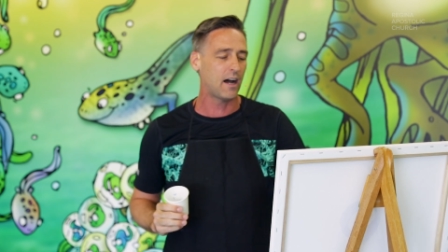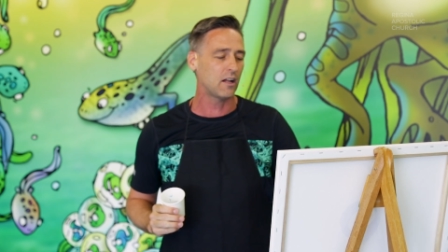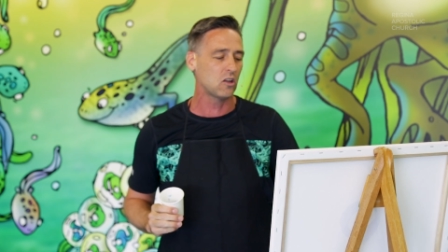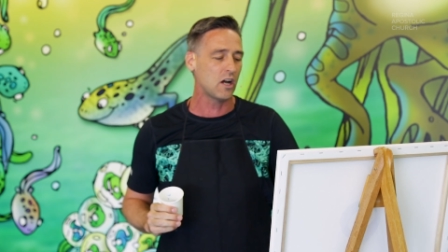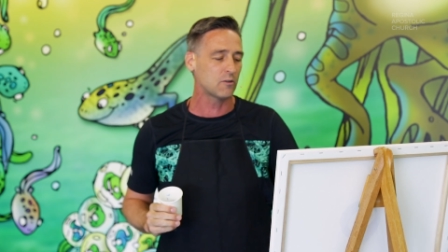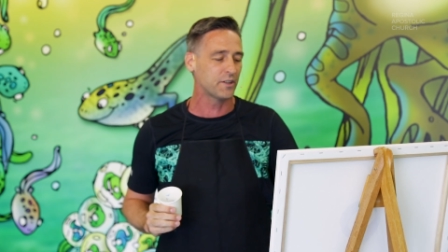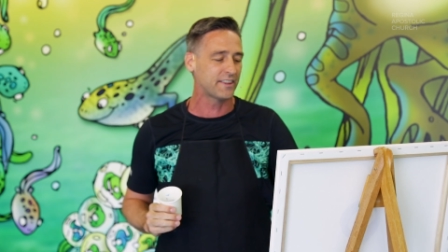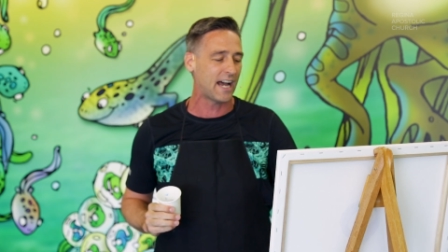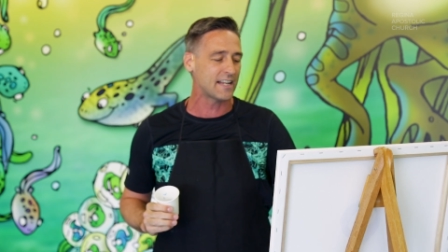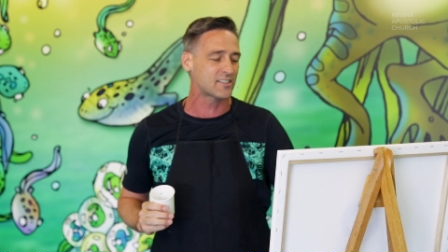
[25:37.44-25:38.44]
along
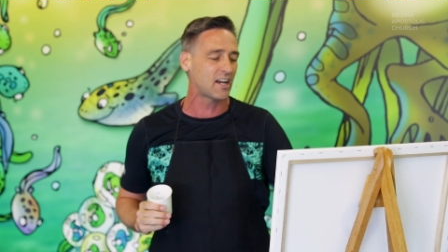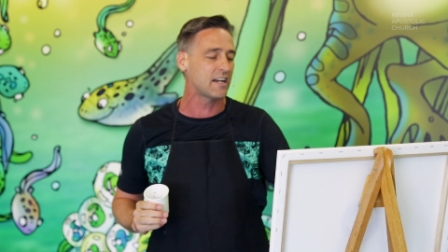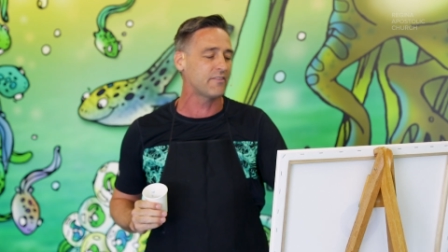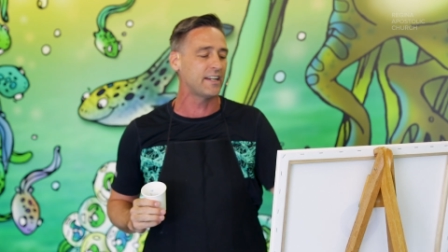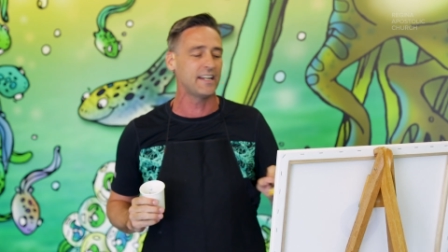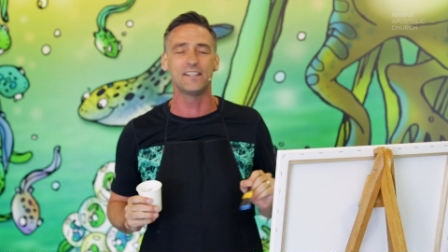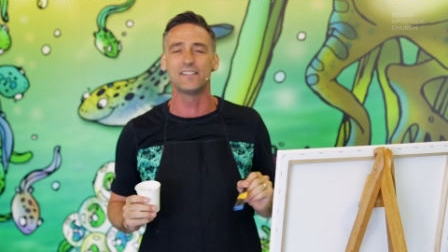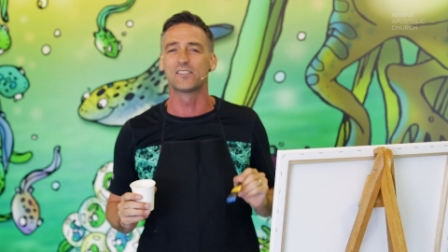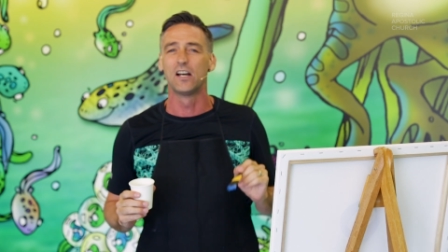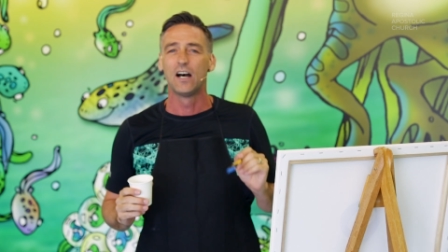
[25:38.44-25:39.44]
with that side of it
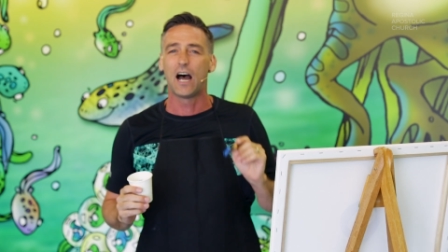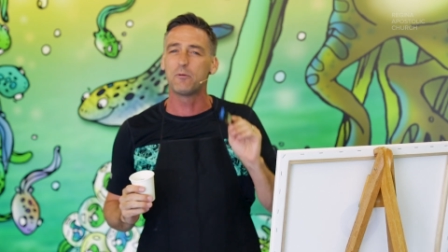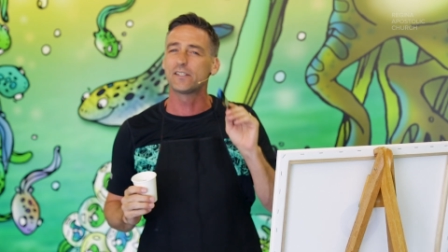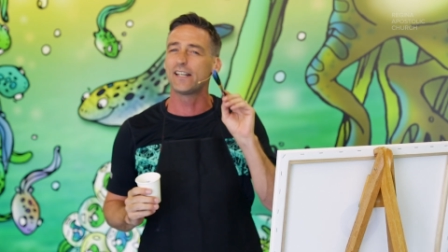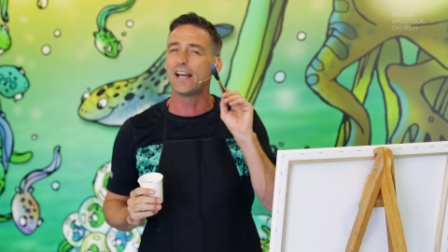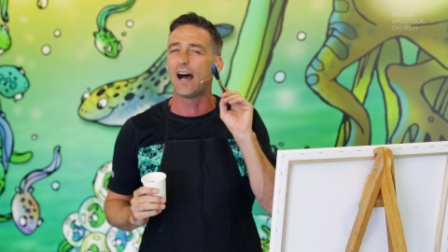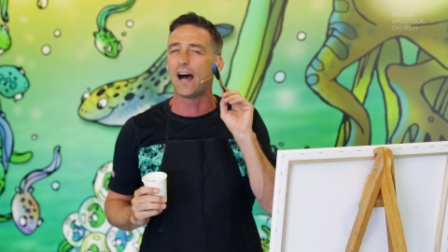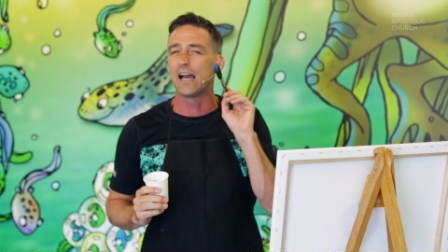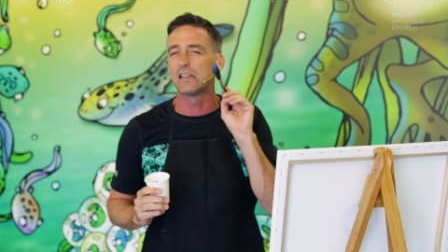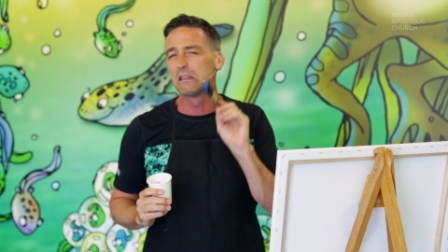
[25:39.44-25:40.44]
is I would say
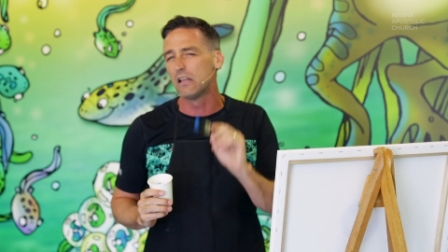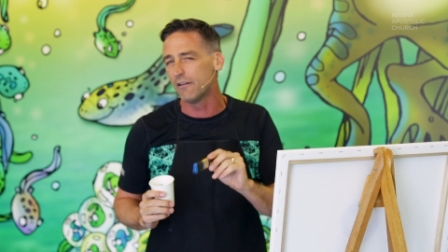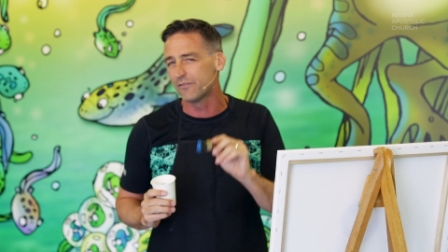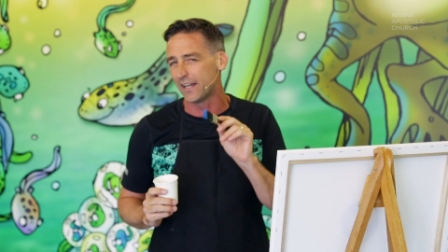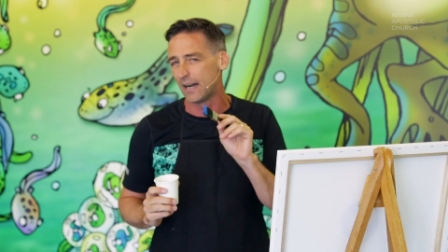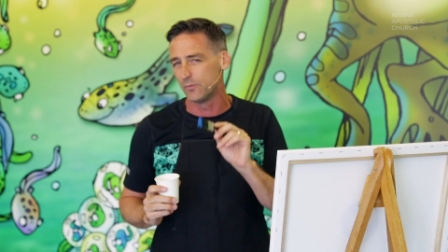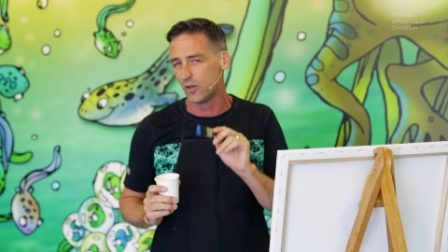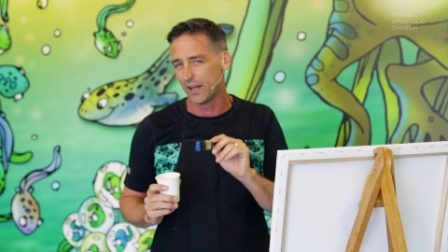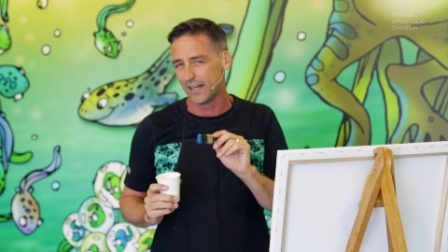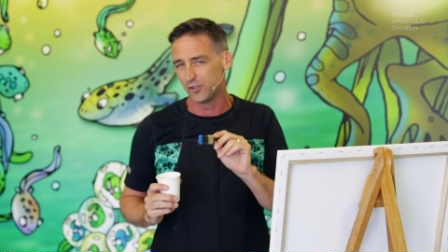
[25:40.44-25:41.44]
I love that I'm
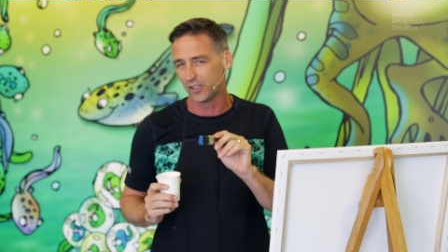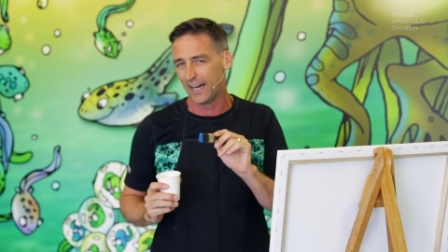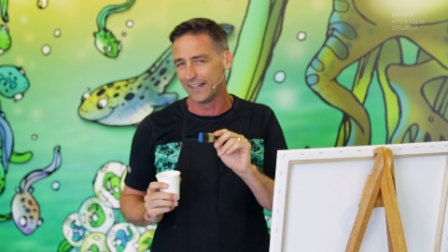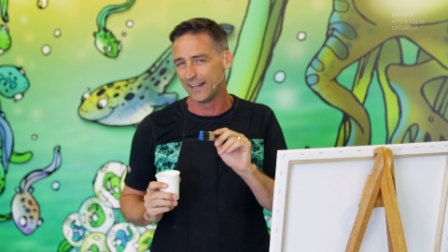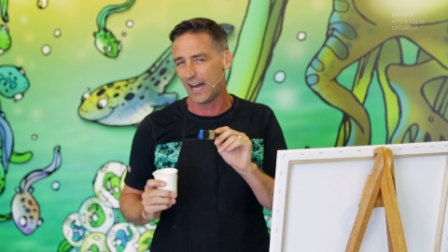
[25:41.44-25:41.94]
not educated.